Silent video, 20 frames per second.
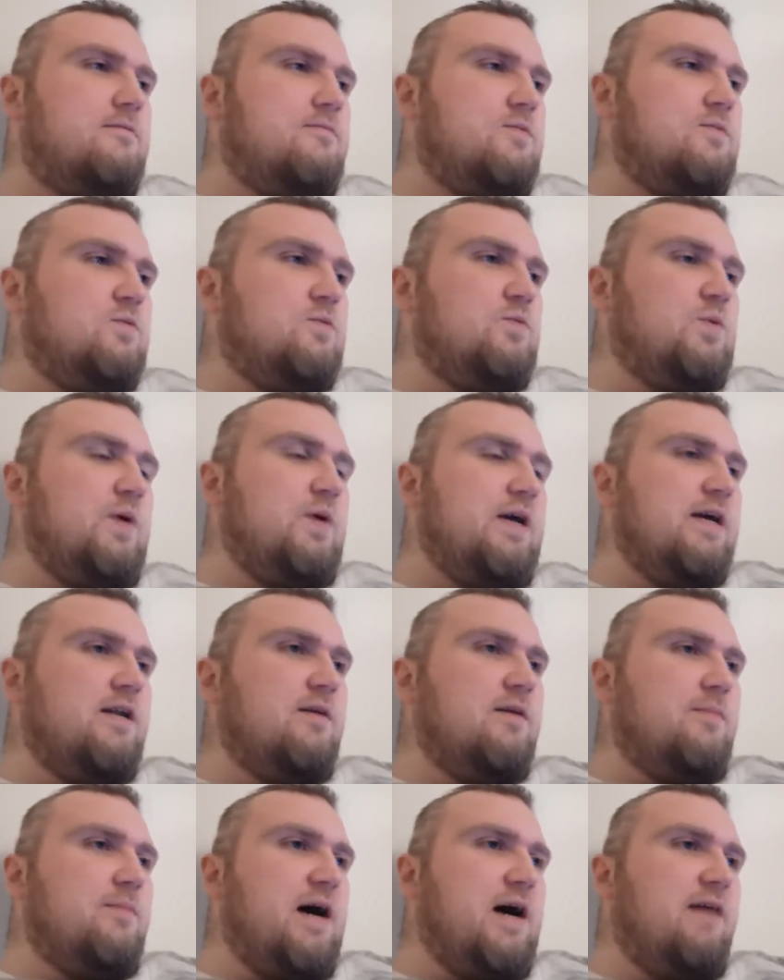we end
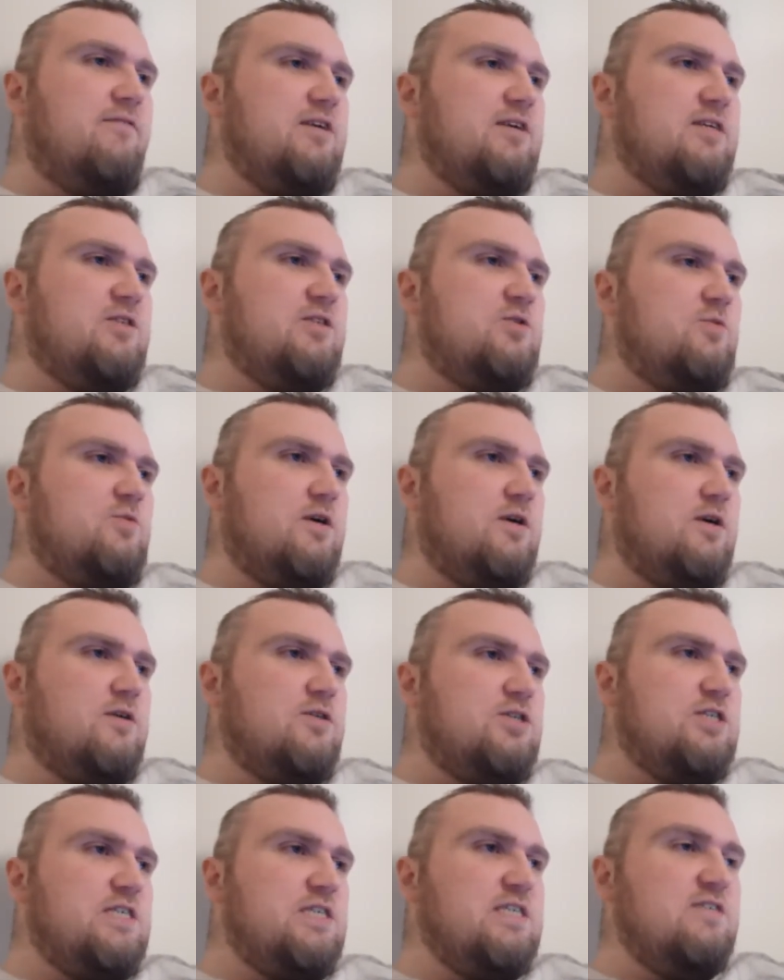up having it to where
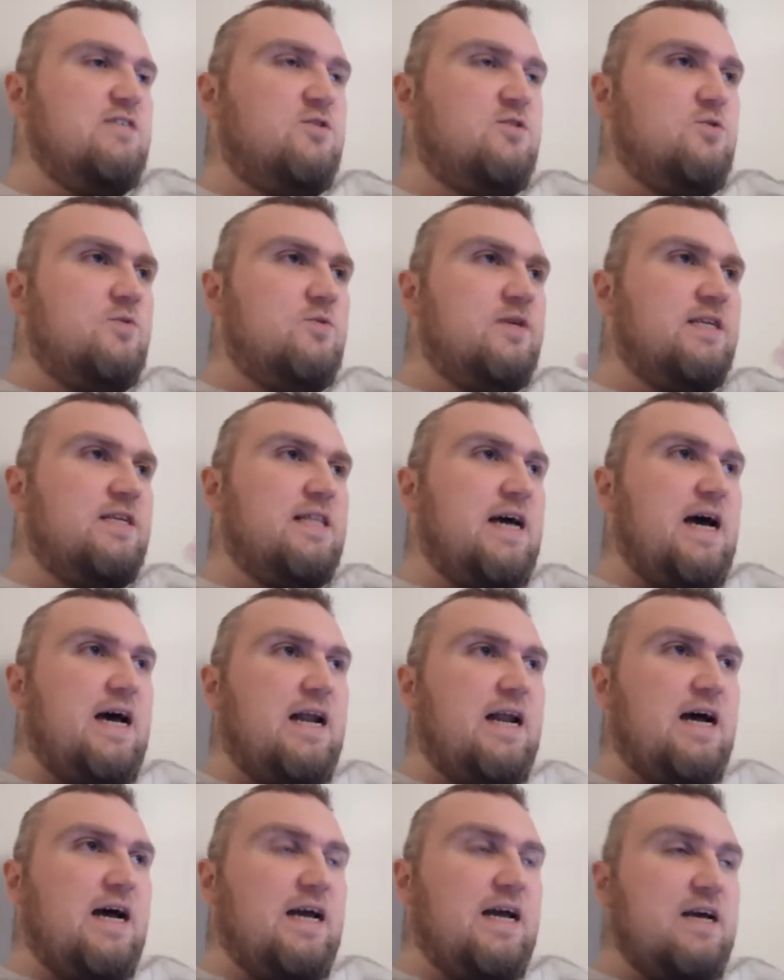she's doing
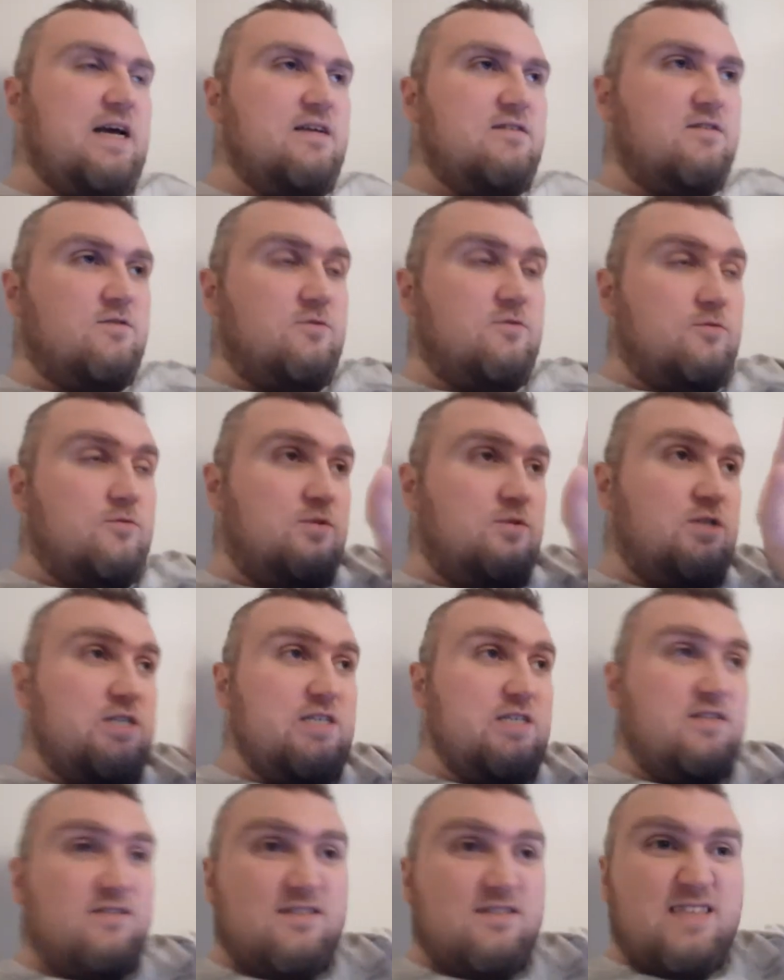that, I guess. So
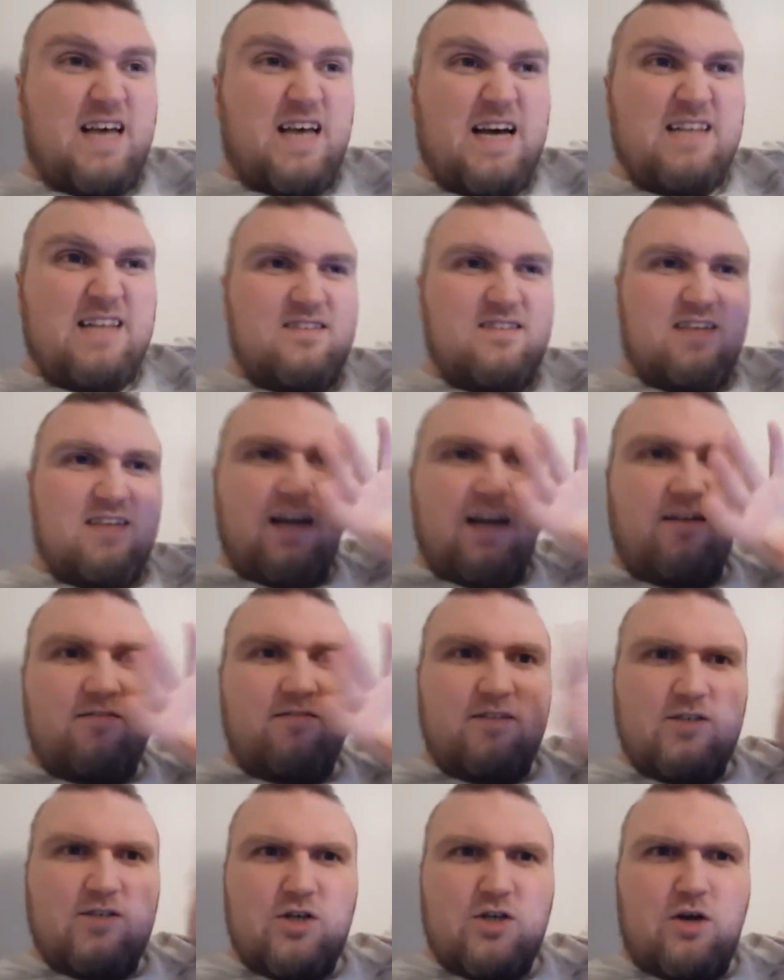she's that side of
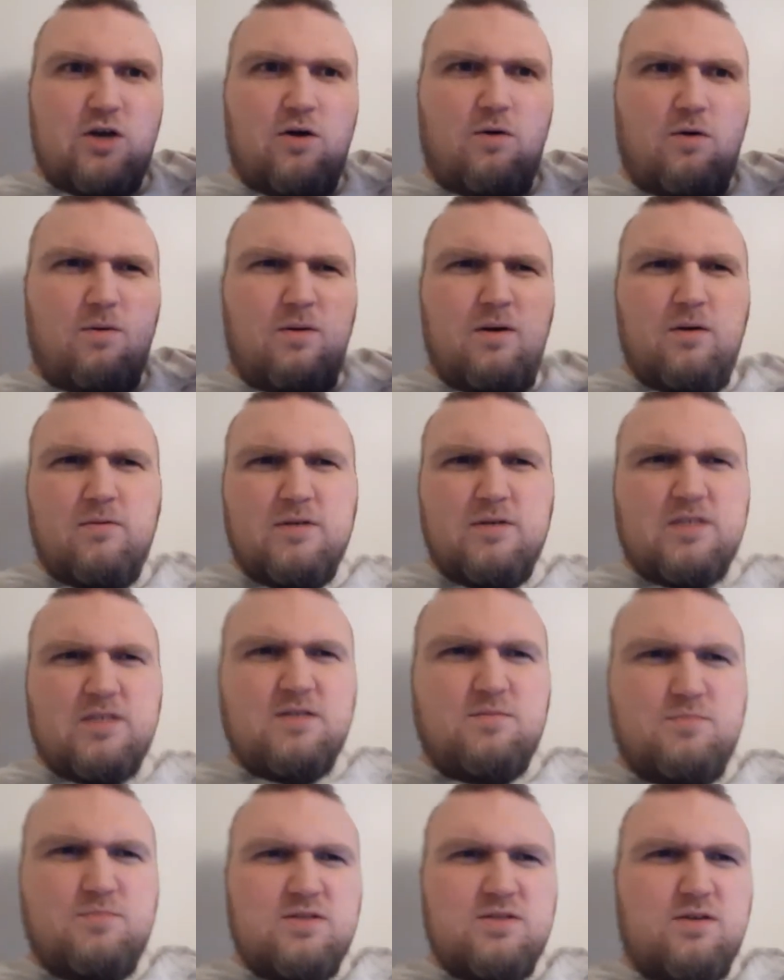the show, which
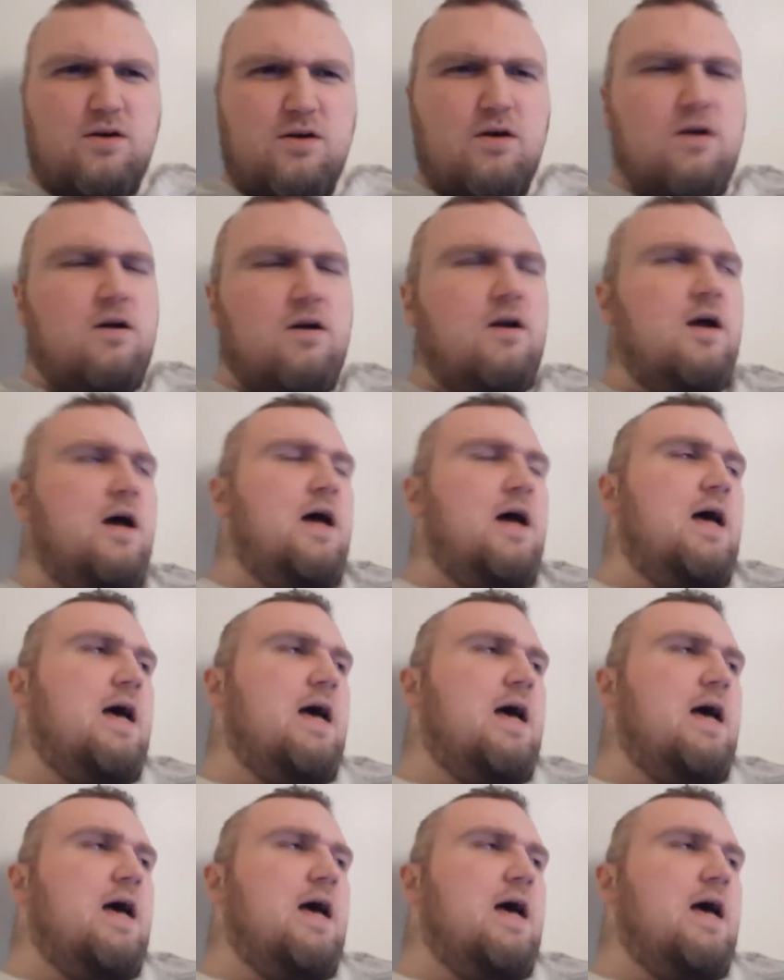is bizarre.